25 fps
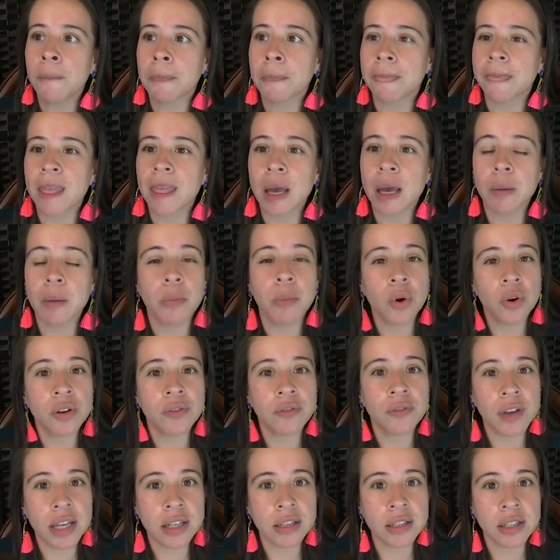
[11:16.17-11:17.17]

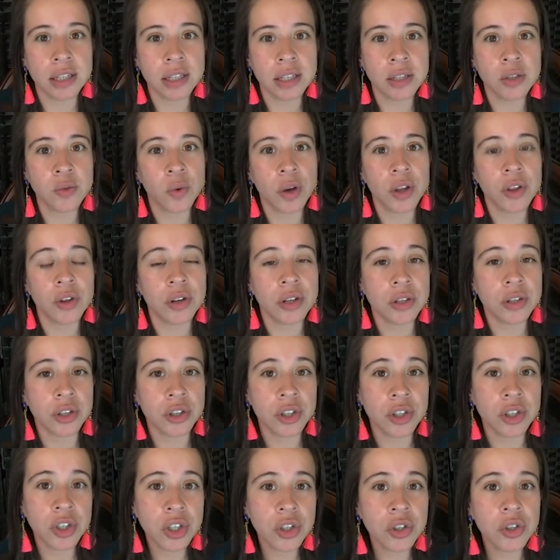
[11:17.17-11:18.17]
motivates us, whether it's our
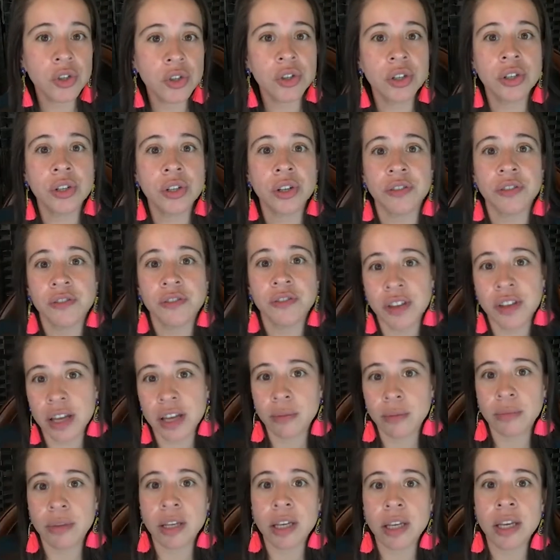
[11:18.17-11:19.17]
children or
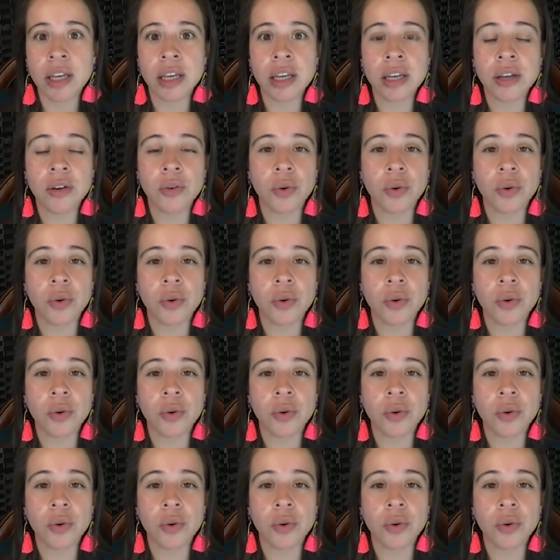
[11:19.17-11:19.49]
family,